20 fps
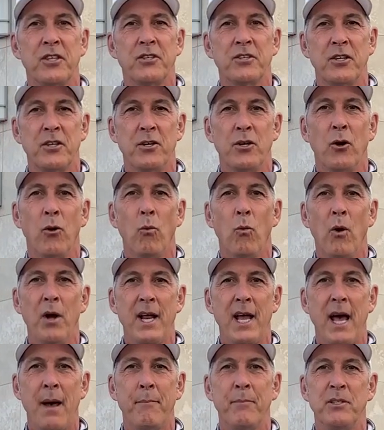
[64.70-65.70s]
to know what
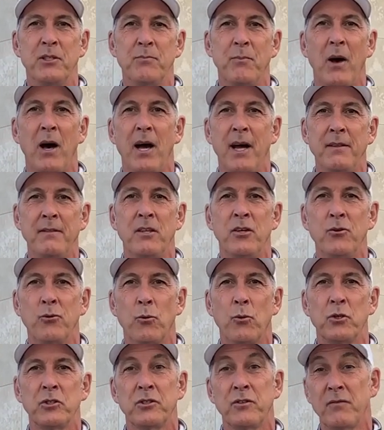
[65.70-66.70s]
happens behind the
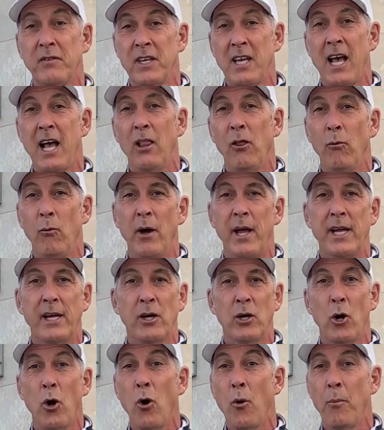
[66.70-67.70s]
doors of Callaway,
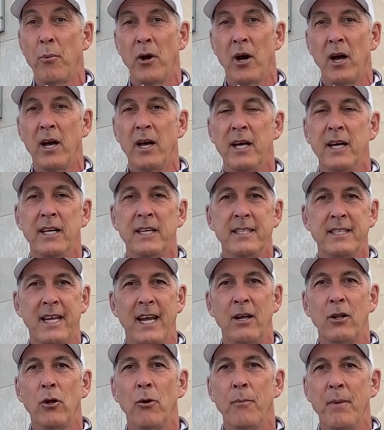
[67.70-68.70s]
Cobra,
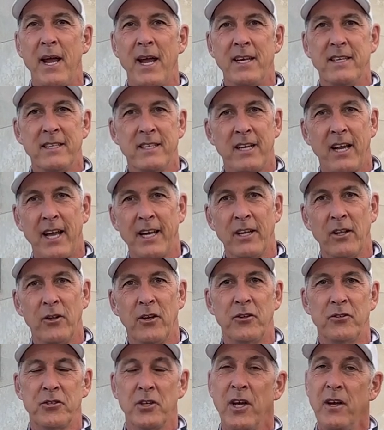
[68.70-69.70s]
TaylorMade,
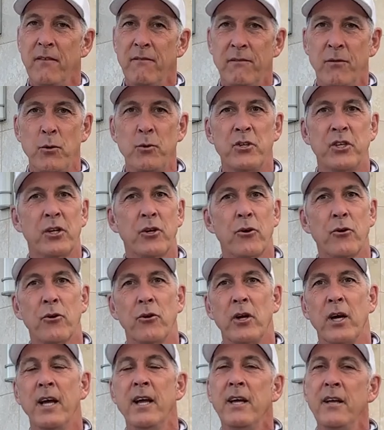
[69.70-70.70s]
Titleist,
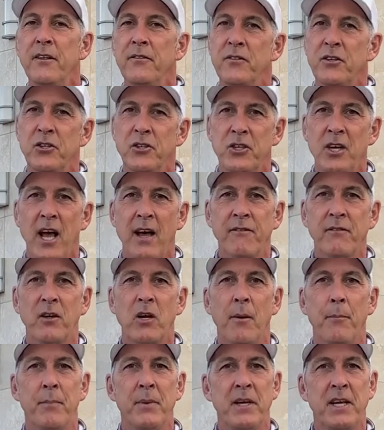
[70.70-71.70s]
Fujikura, the shaft
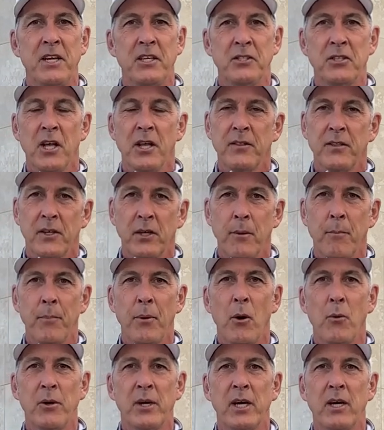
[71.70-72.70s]
companies, the
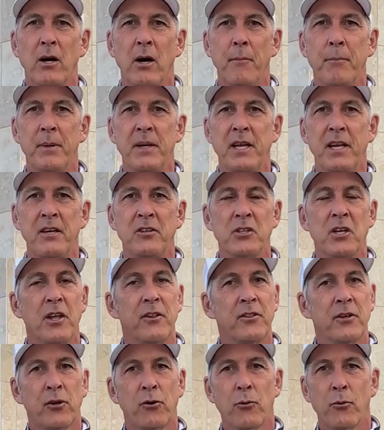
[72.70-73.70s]
component companies,
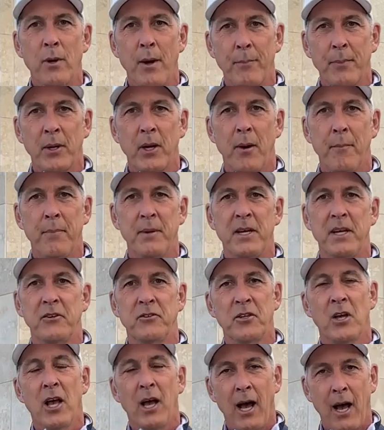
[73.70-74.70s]
the grip companies.
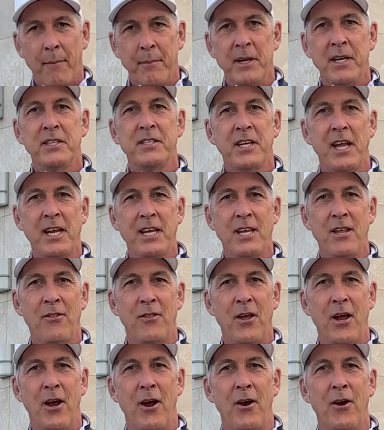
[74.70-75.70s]
I'm going to take you
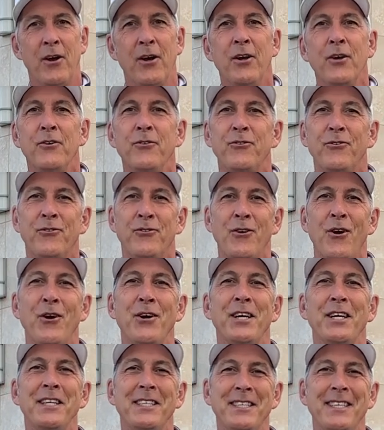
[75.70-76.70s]
there
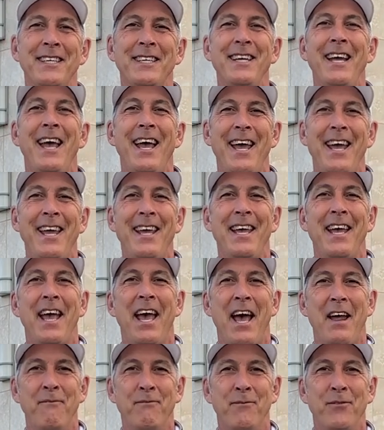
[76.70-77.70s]
starting today
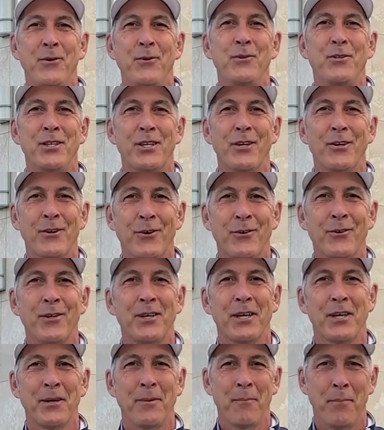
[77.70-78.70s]
at Fujikura
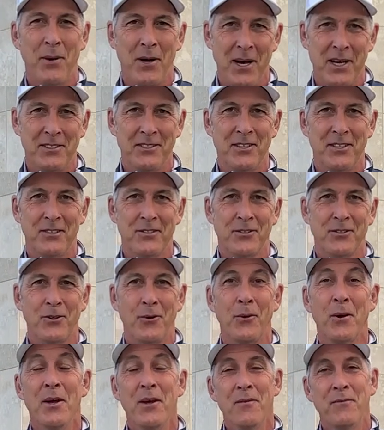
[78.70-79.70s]
Composites. So
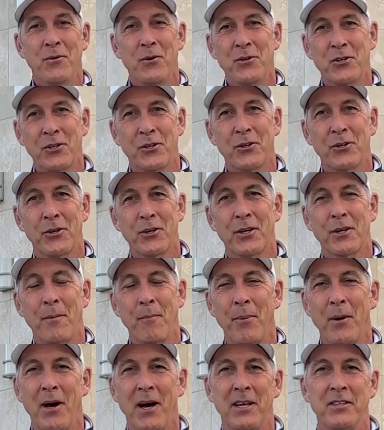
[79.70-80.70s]
Fujikura
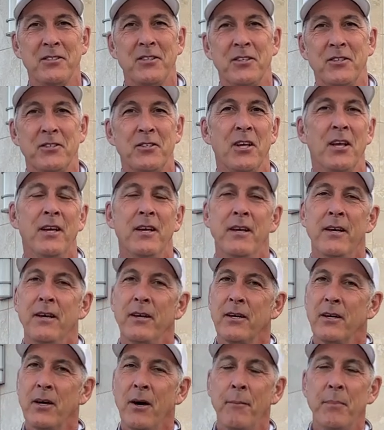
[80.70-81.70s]
Composites,
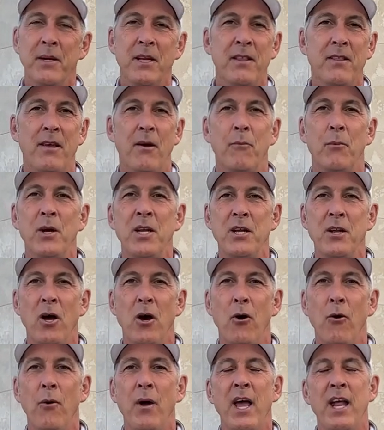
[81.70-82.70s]
company that we
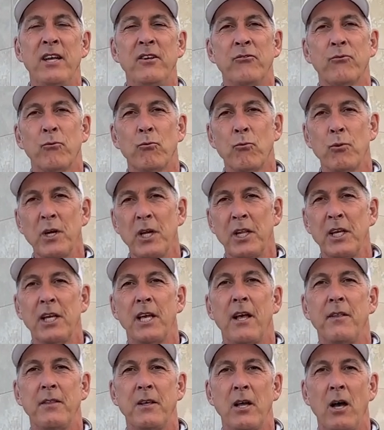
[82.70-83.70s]
know and is really
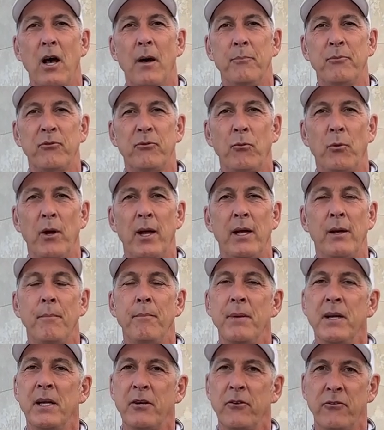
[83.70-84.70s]
on the upswing
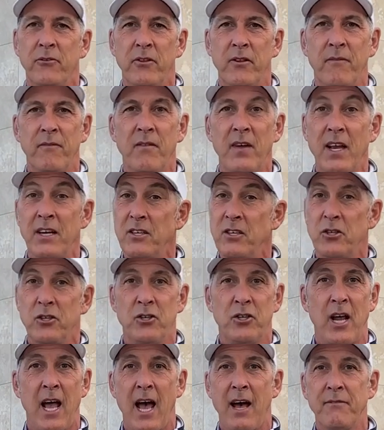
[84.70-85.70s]
because of the Ventus
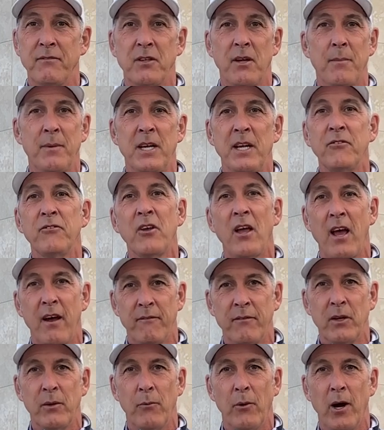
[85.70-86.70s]
shaft. I mean, it's
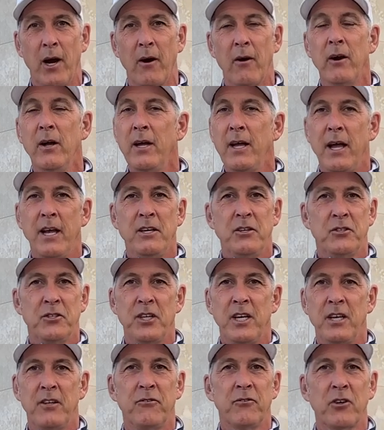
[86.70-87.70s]
everywhere. And you see
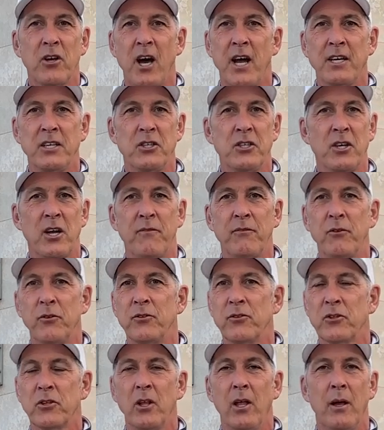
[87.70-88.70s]
it in Scotty Scheffler's
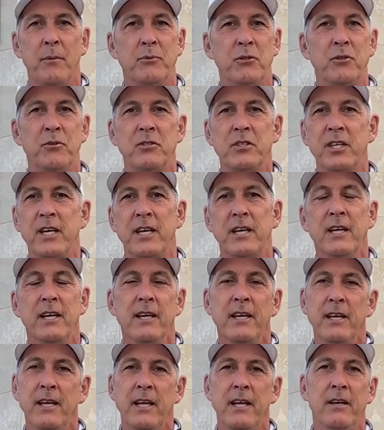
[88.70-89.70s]
clubs. You see it
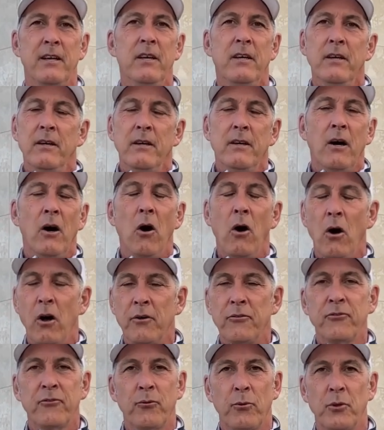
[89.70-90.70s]
in all
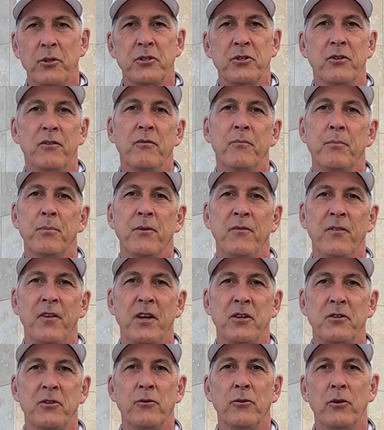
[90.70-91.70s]
sorts of
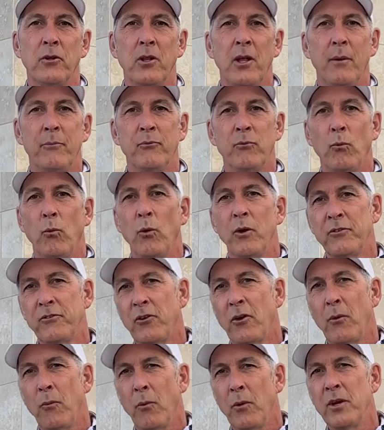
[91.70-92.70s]
professional clubs. What's
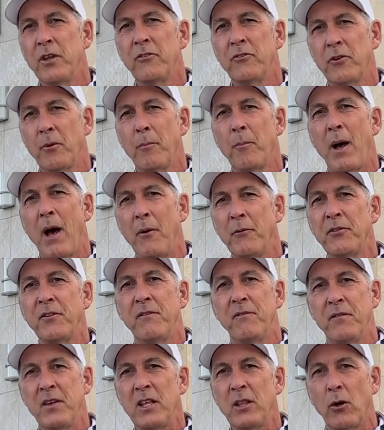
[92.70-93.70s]
what is about the
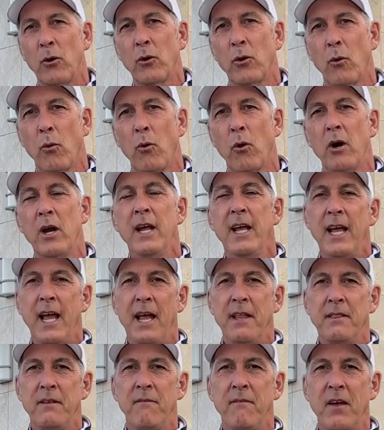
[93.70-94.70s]
VeloCore
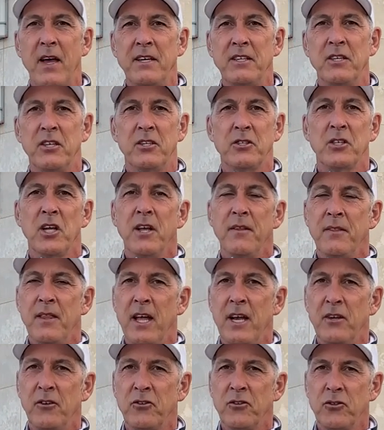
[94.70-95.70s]
and the Ventus that
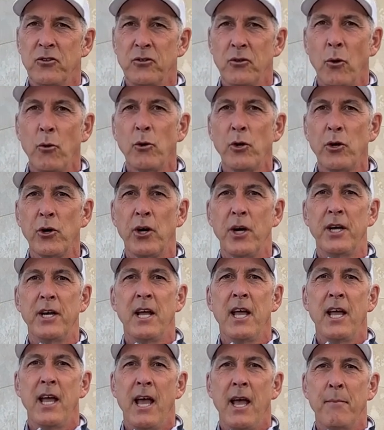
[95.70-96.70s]
is so good
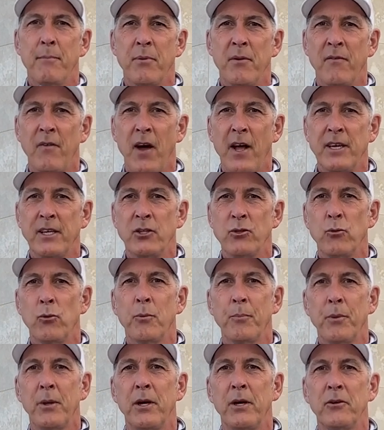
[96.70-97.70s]
and providing tour
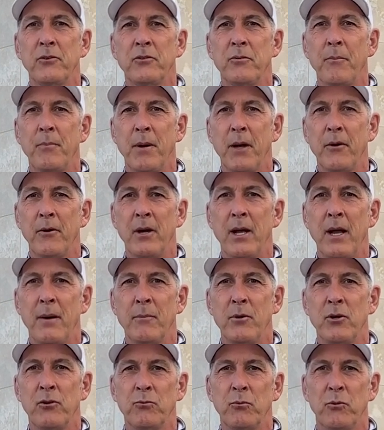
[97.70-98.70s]
players and better
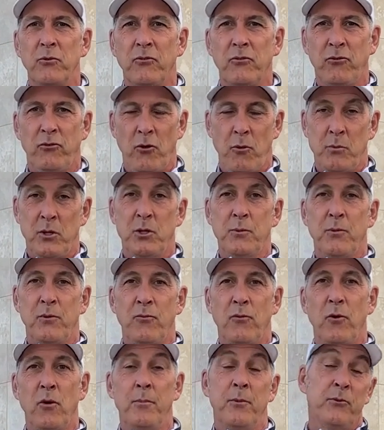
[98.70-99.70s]
amateurs with so much
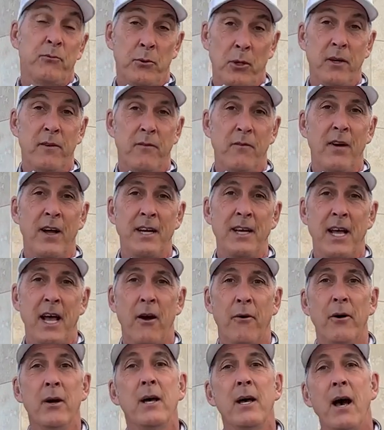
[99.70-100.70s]
performance? We're going to find out.
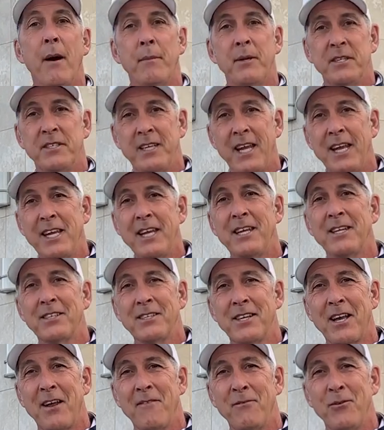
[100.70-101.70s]
I'm going to take you
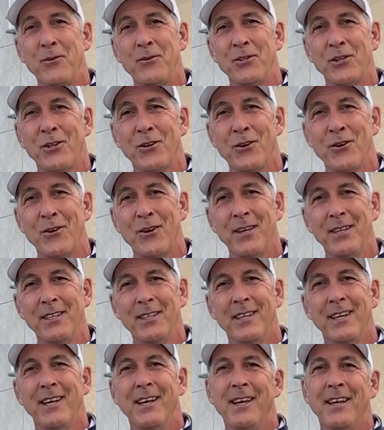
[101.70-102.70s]
inside Fujikura,
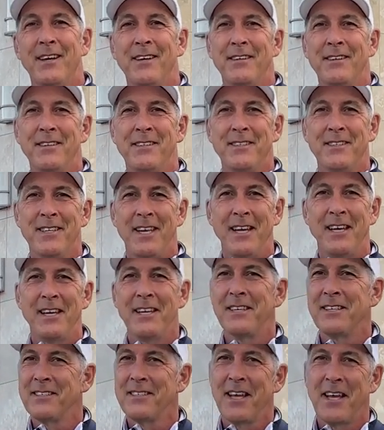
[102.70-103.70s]
take you
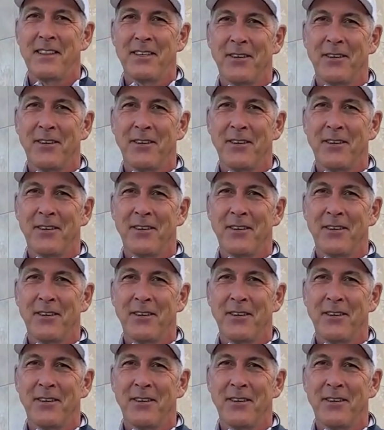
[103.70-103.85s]
inside the